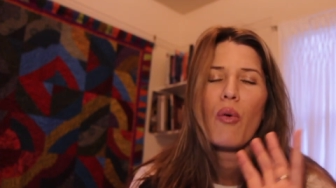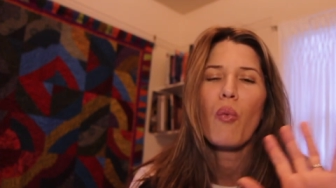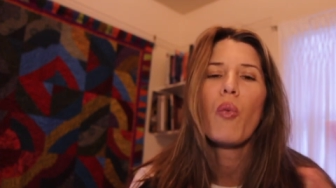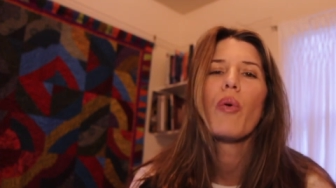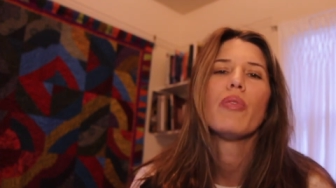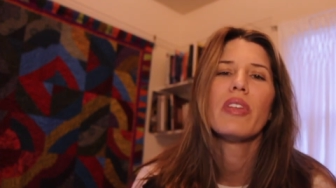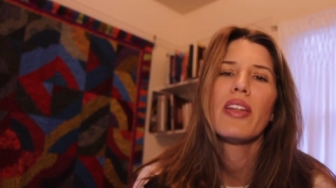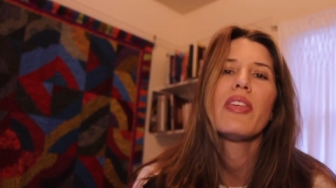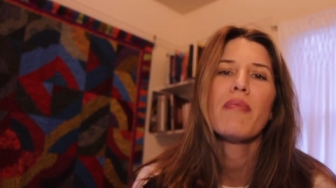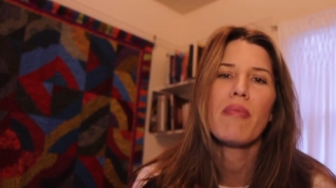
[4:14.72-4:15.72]

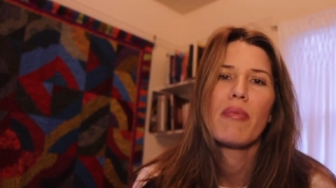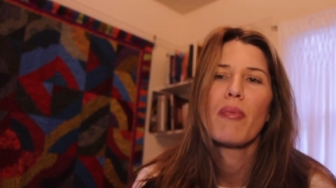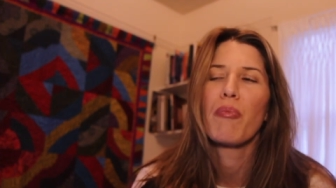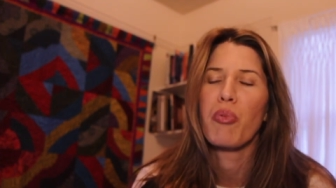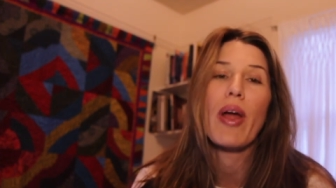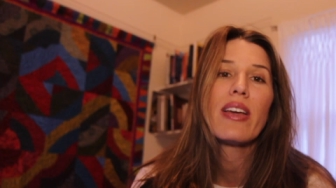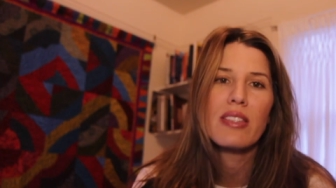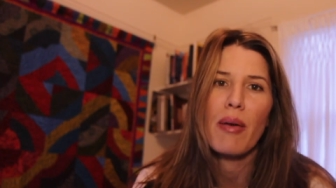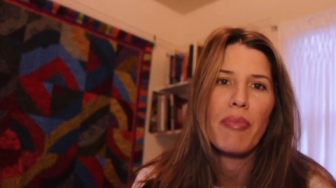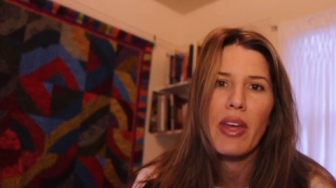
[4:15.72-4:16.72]
let them break
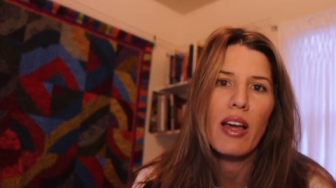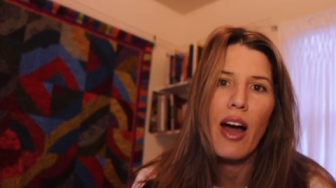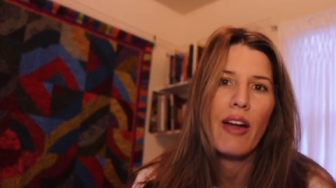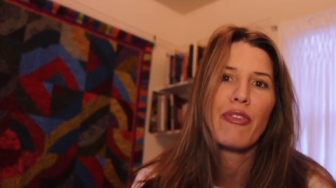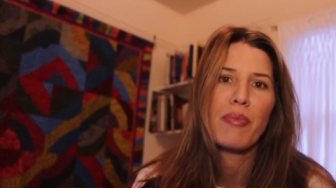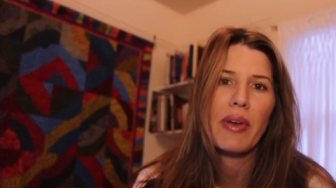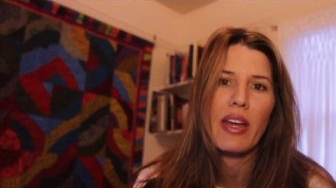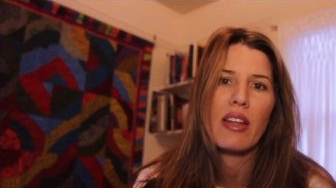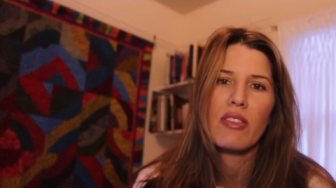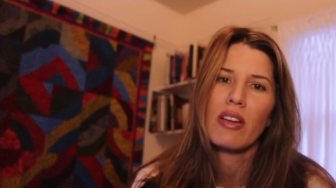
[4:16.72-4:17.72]
something, God
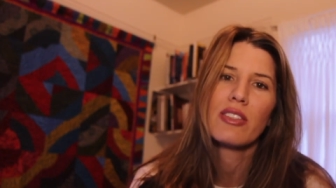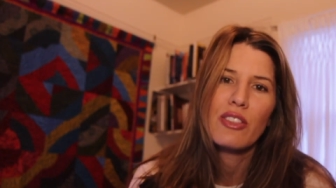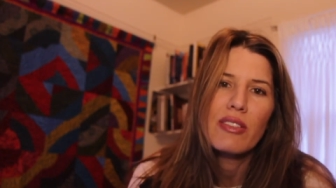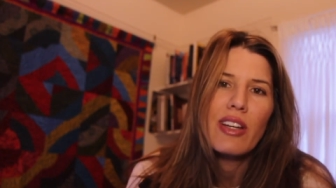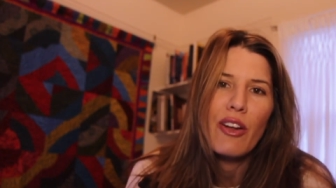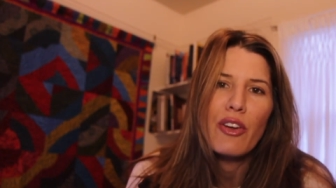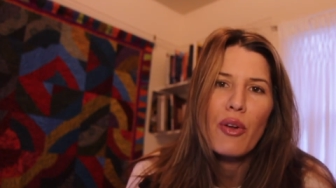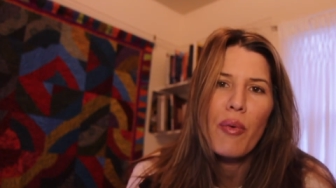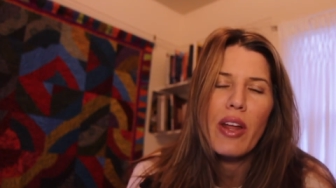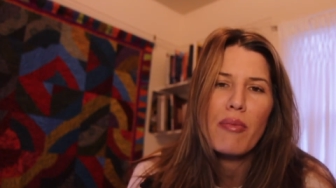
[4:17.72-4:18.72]
forbid, as long as, you
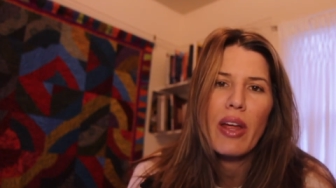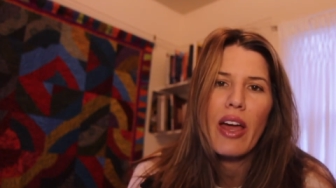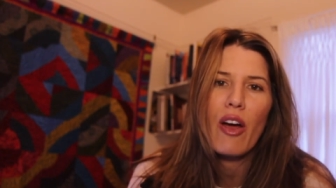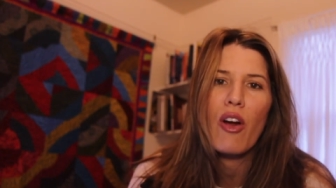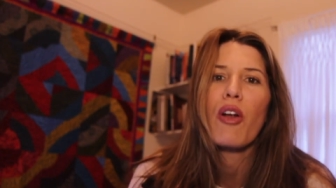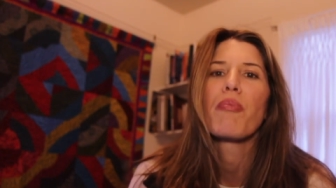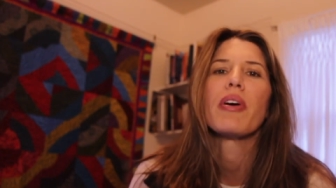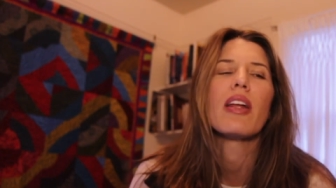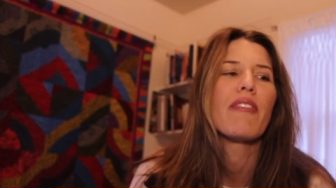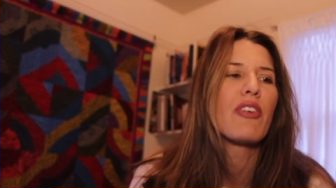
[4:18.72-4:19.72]
don't want anybody to get hurt.
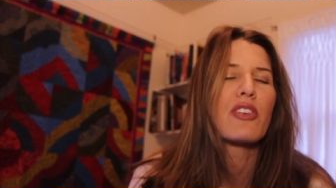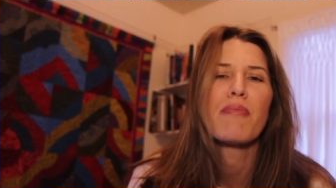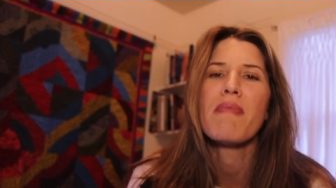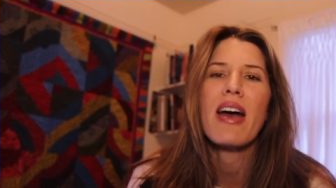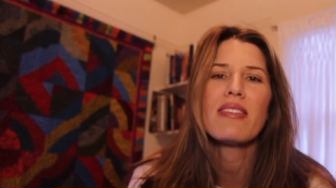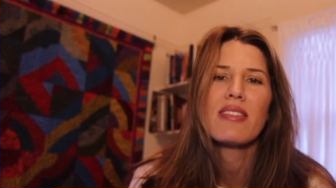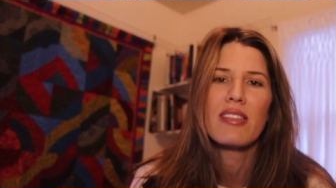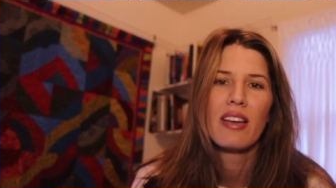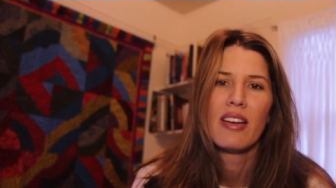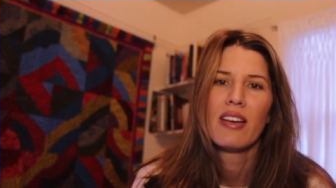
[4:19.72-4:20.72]
But if there's a
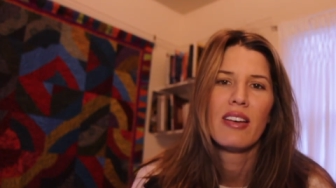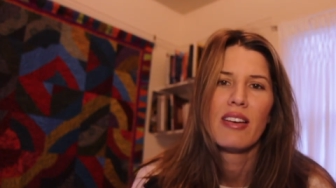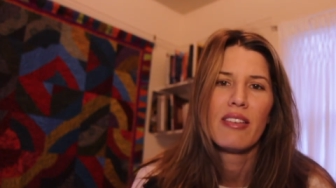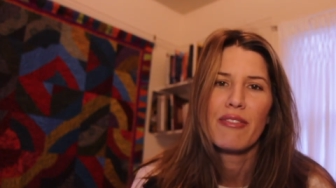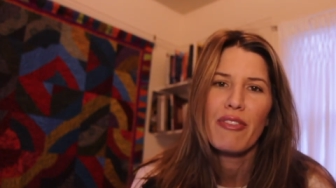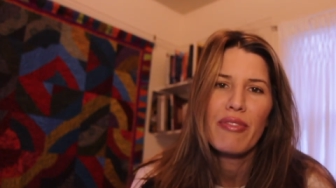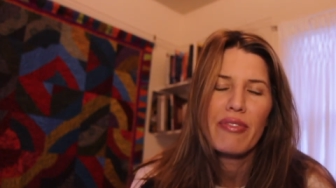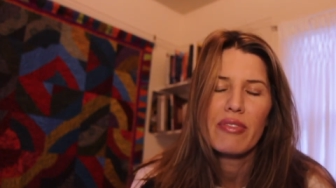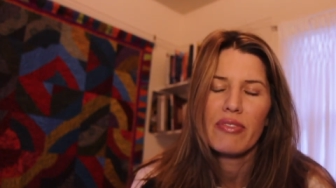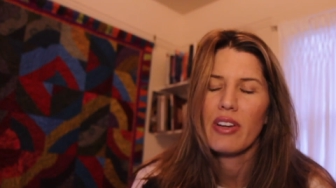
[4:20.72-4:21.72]
mess,
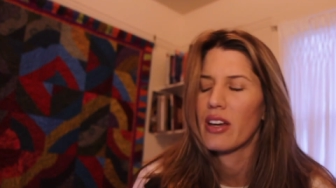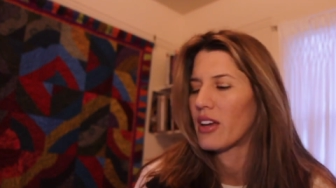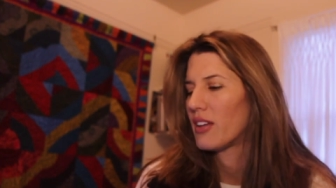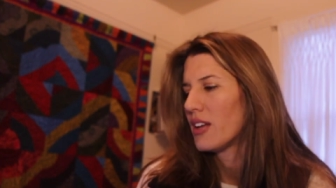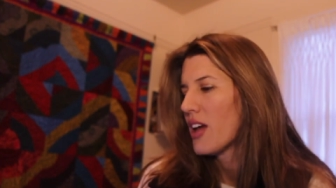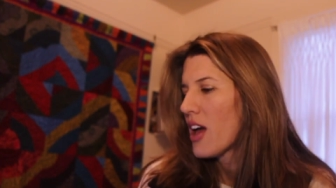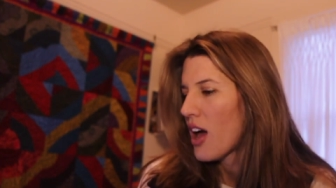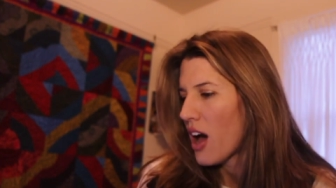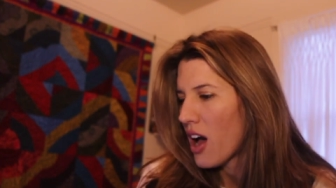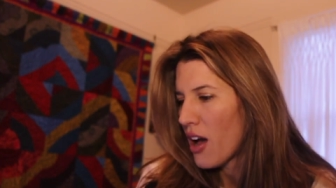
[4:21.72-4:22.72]
fuck it.
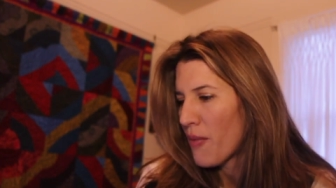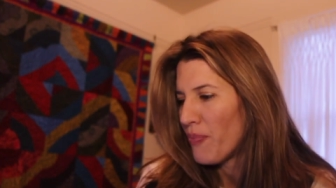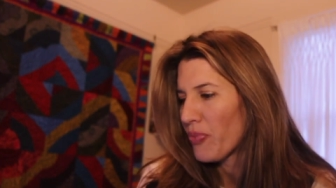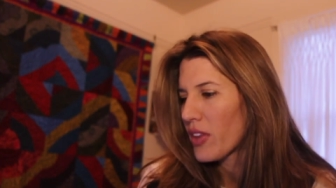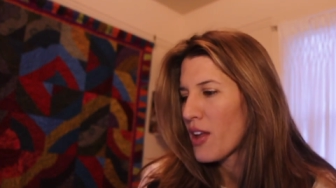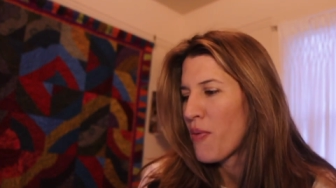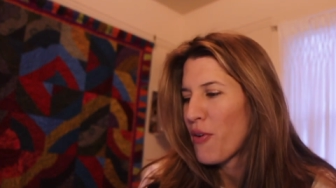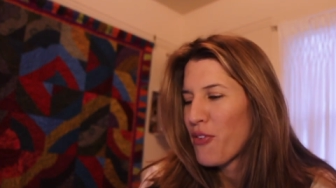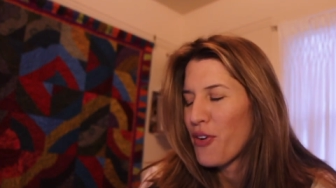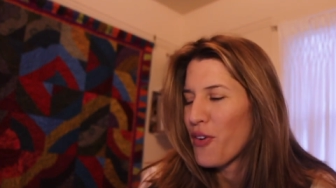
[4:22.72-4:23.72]

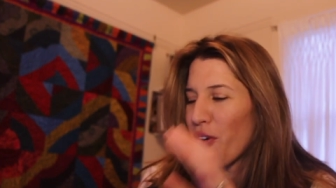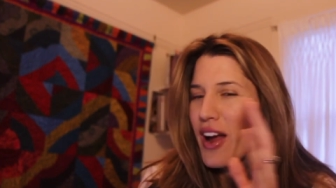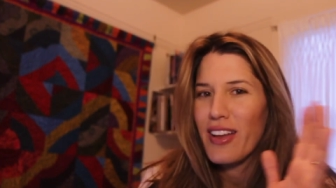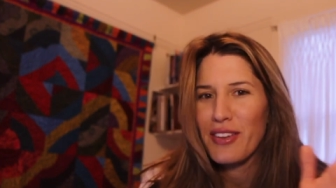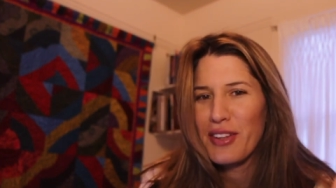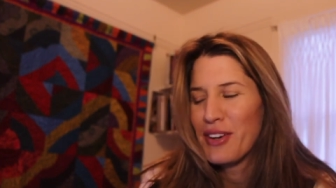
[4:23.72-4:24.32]
Number 4, I'm